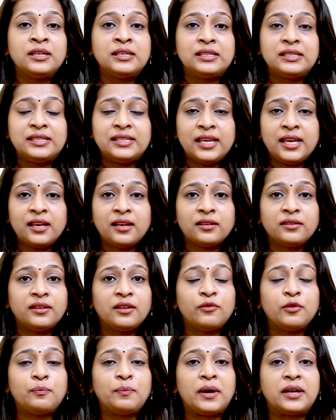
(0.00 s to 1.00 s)
saying
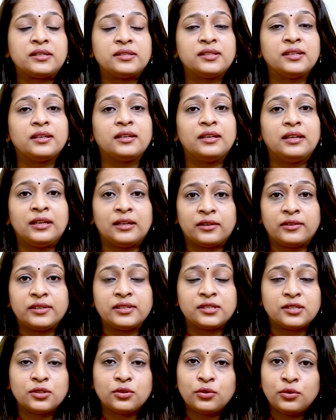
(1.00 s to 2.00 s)
they were passing
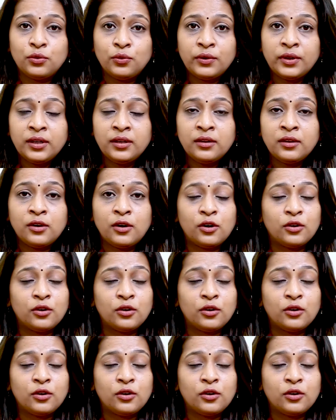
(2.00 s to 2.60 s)
increased urine